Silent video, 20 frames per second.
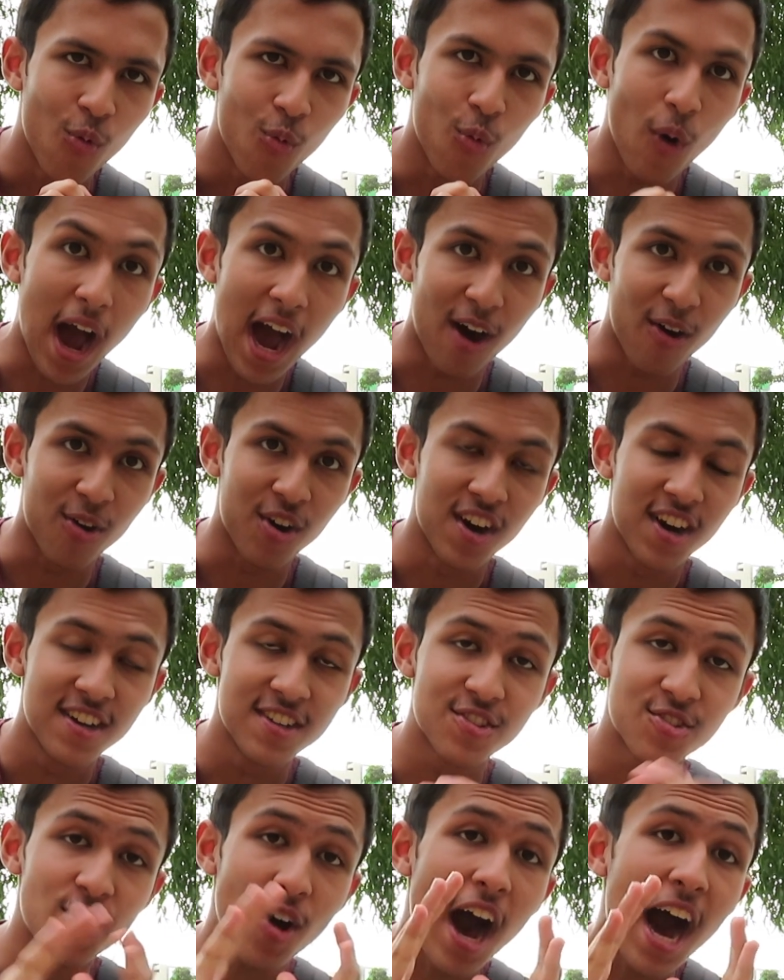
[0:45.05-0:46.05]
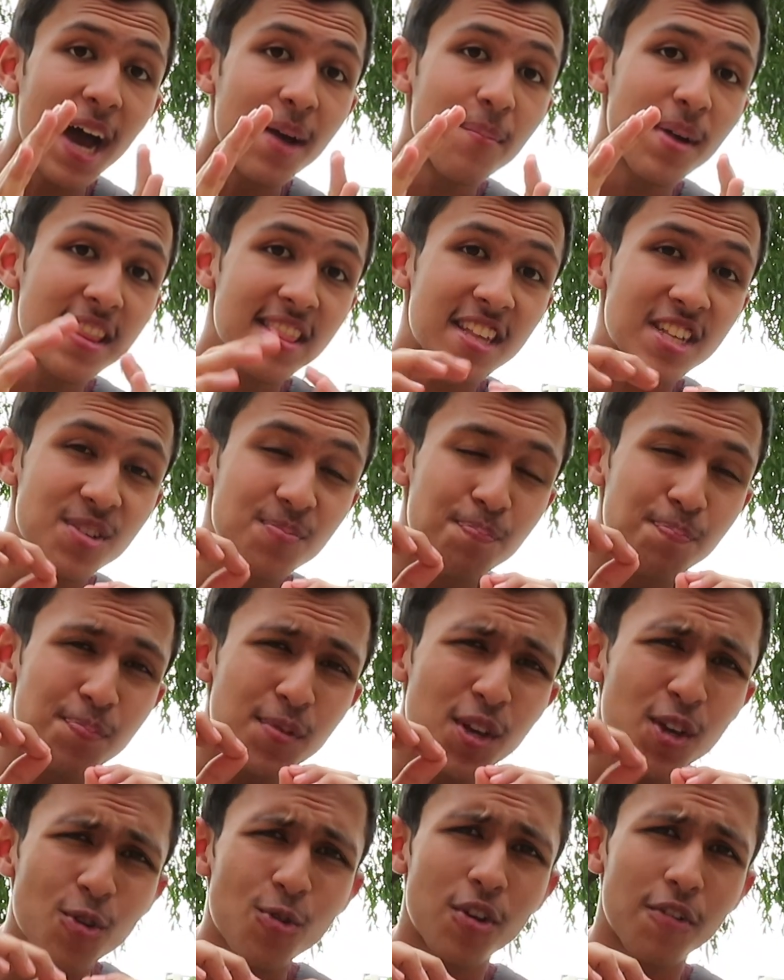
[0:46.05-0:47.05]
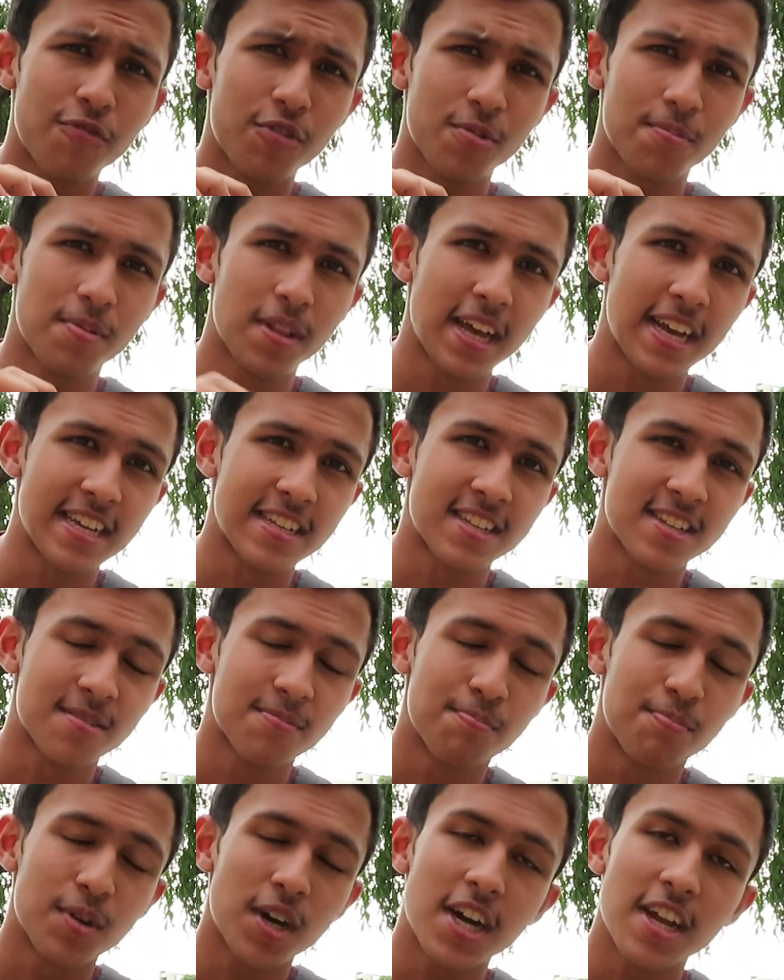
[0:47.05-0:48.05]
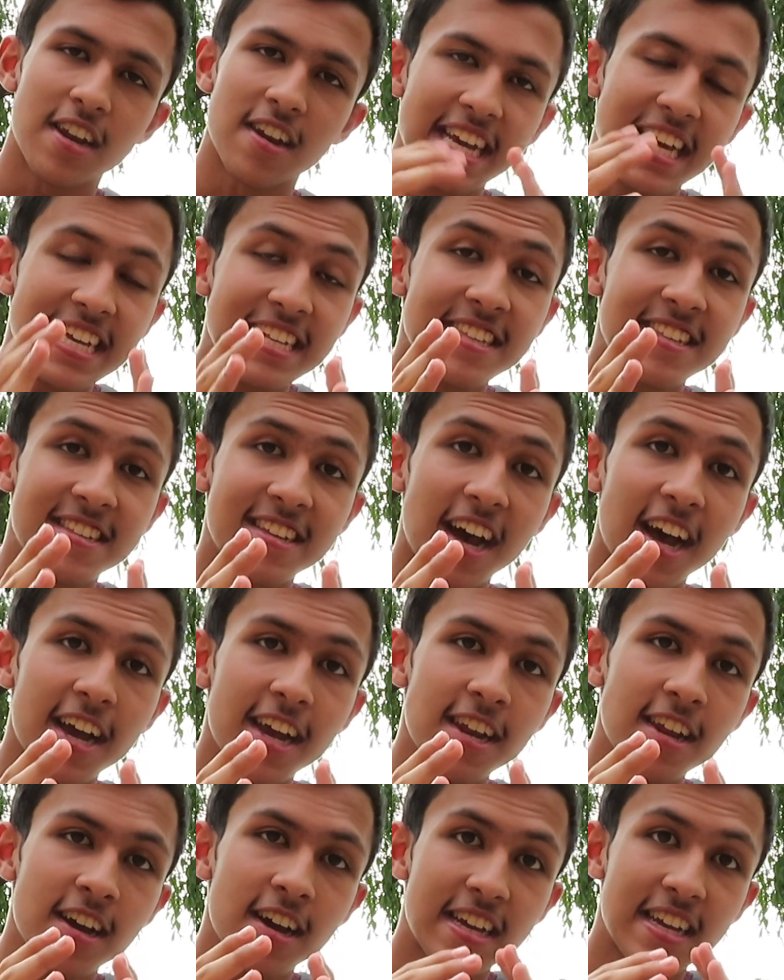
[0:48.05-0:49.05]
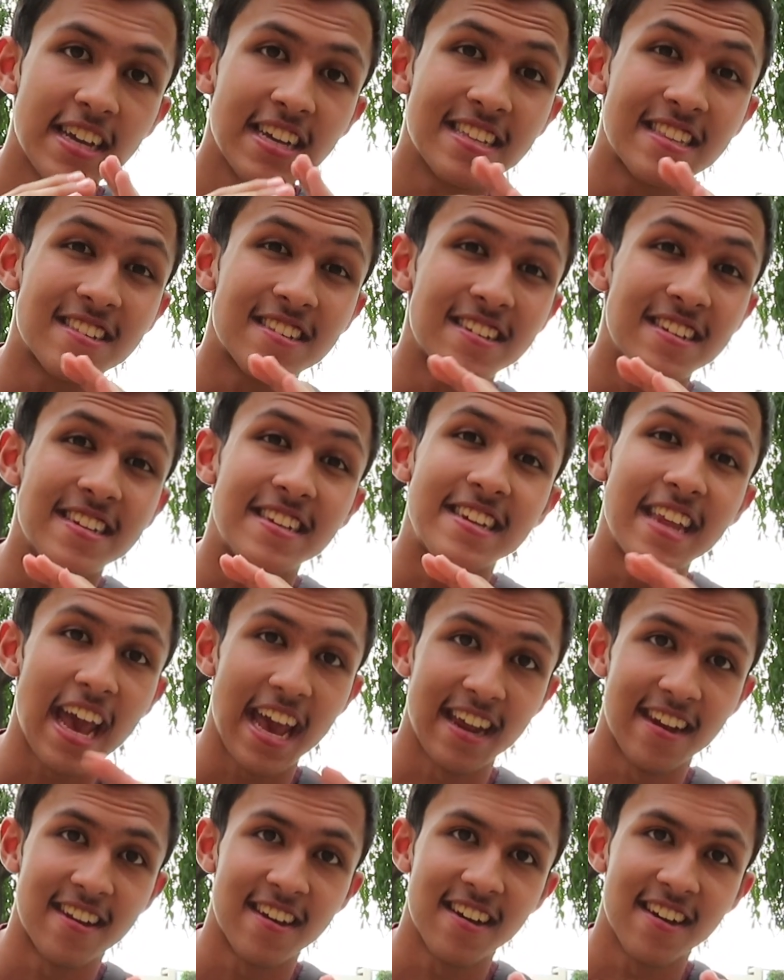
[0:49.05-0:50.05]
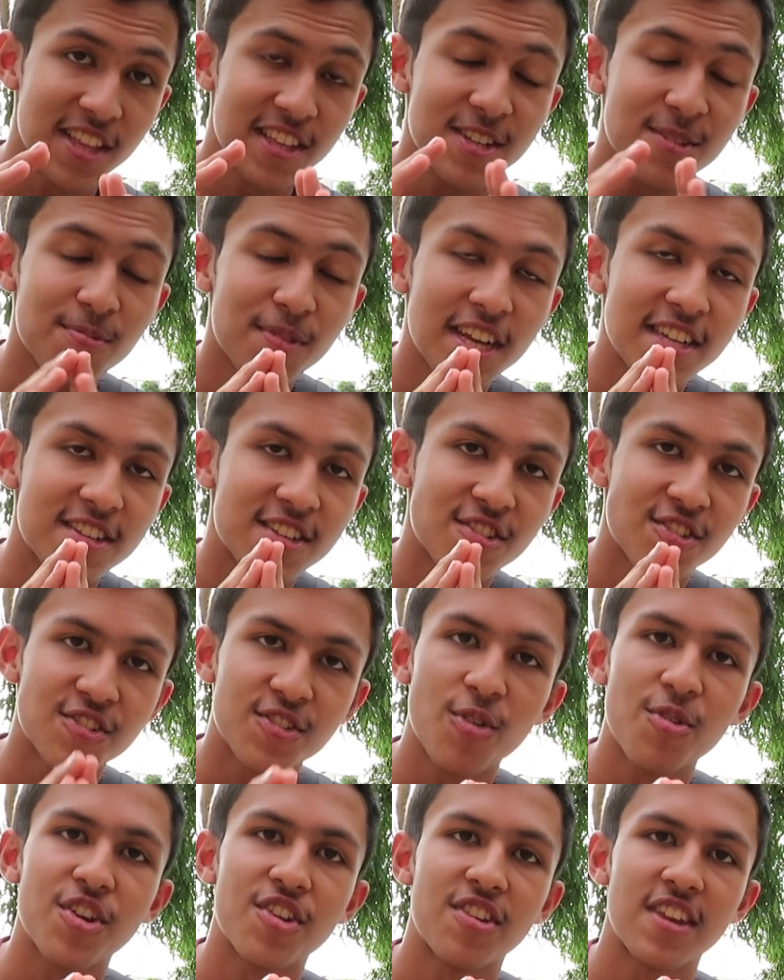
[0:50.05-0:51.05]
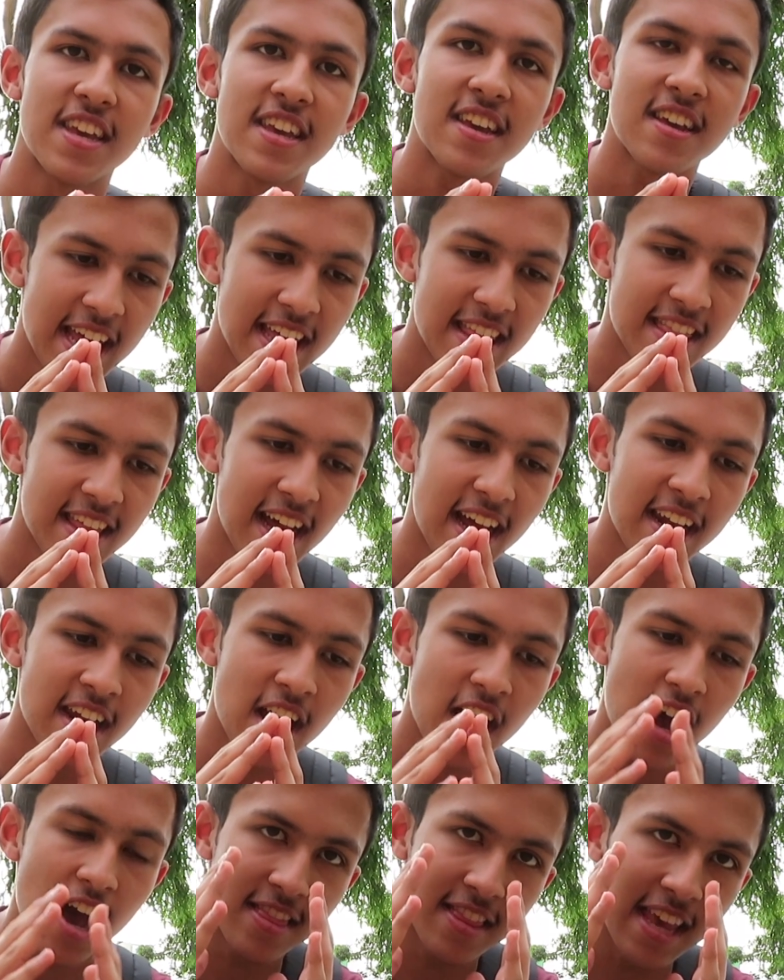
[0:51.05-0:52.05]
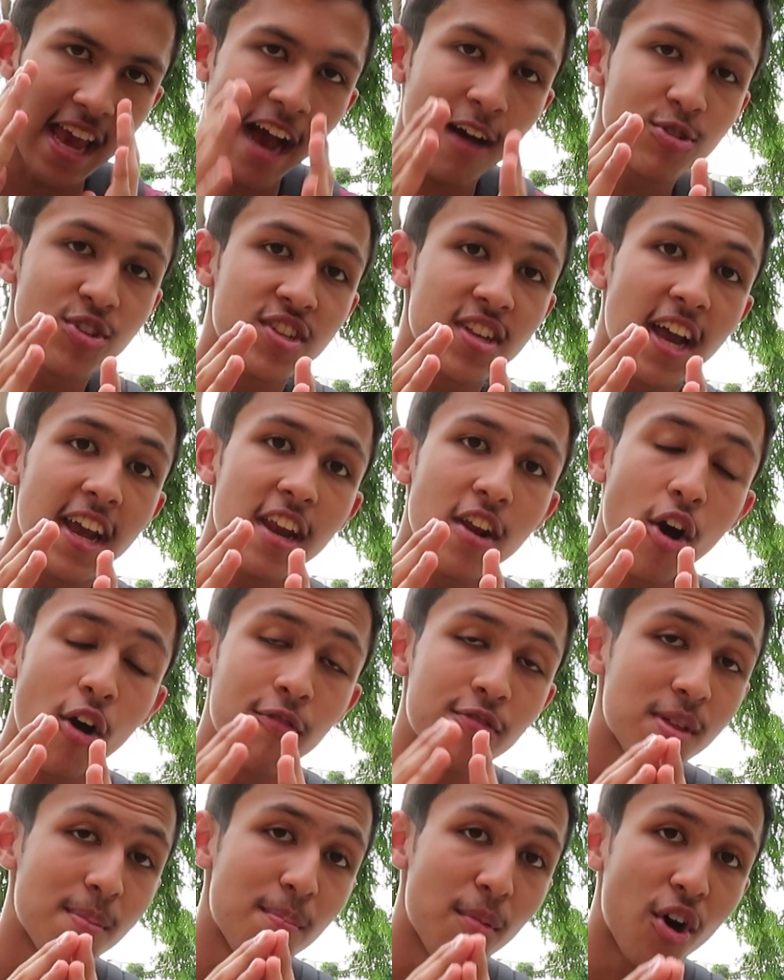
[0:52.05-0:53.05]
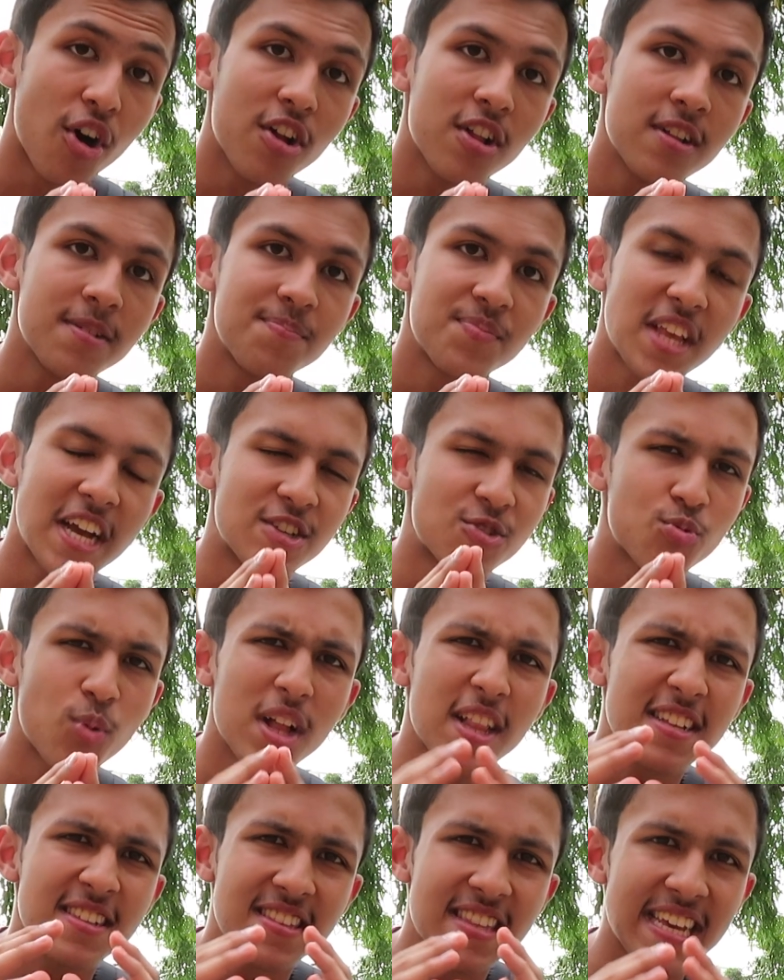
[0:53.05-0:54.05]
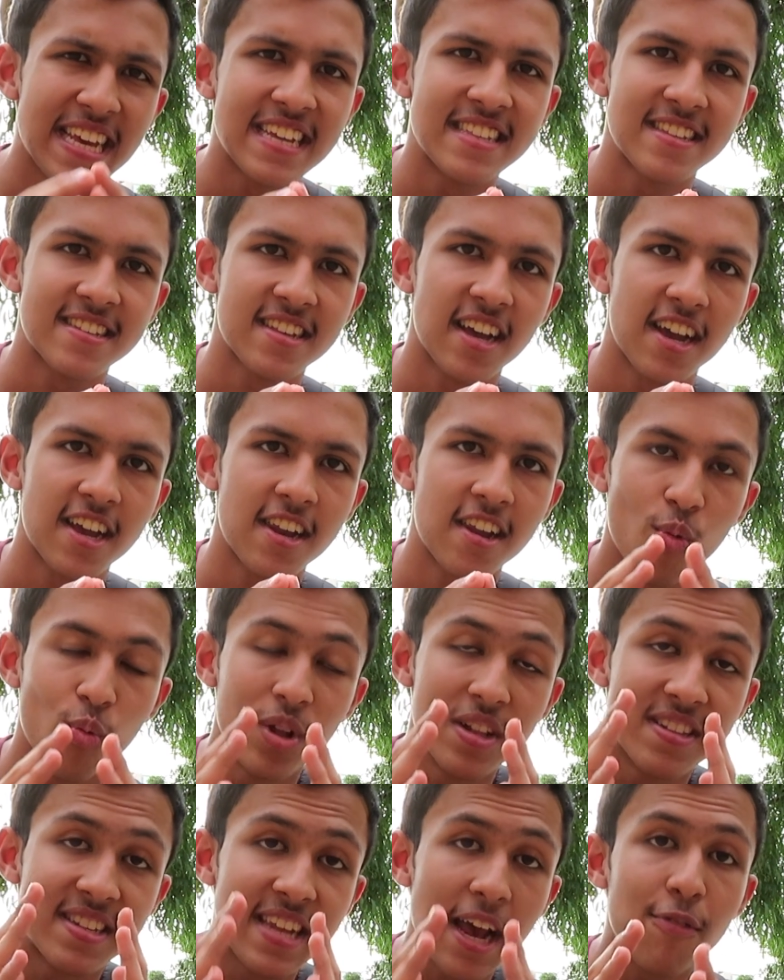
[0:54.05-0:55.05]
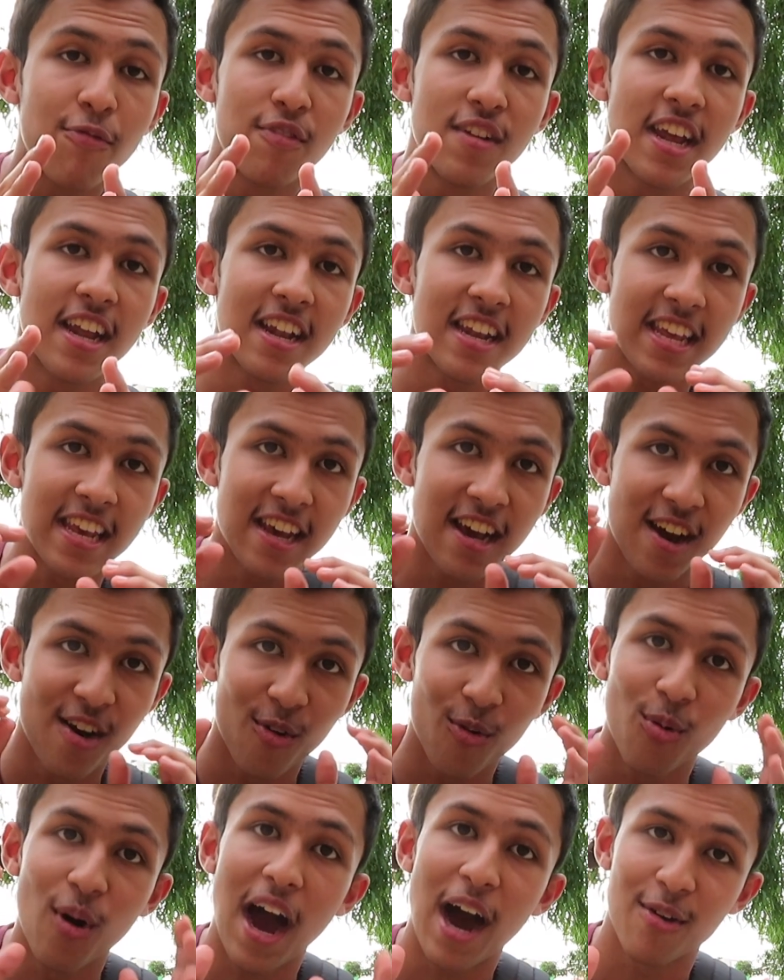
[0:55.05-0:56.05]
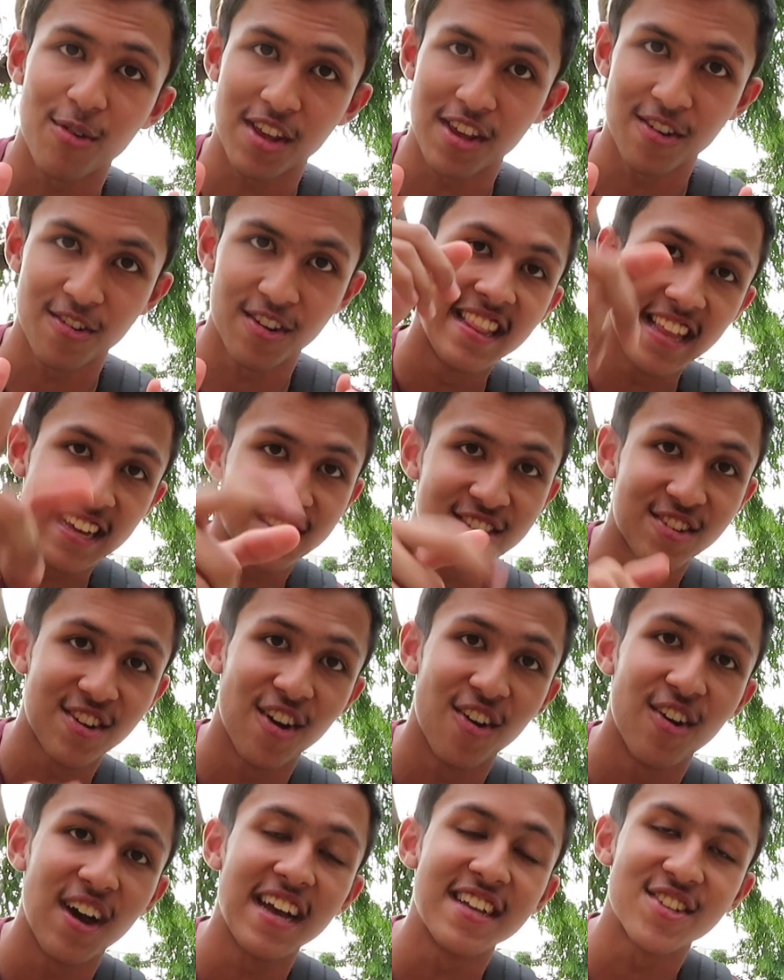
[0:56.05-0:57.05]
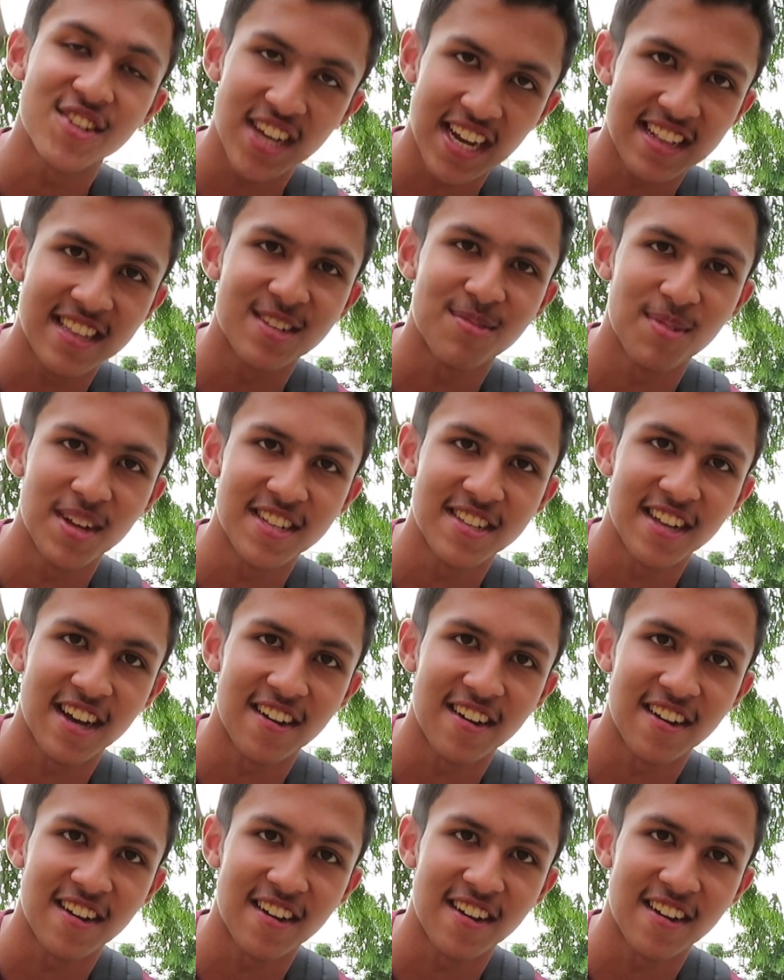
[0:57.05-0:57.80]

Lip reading: Wow, so I'm at this beautiful place, but inside it's dead. This place is so unique in that the outside of the mall as well as the inside will definitely wow you. Let's go and check this place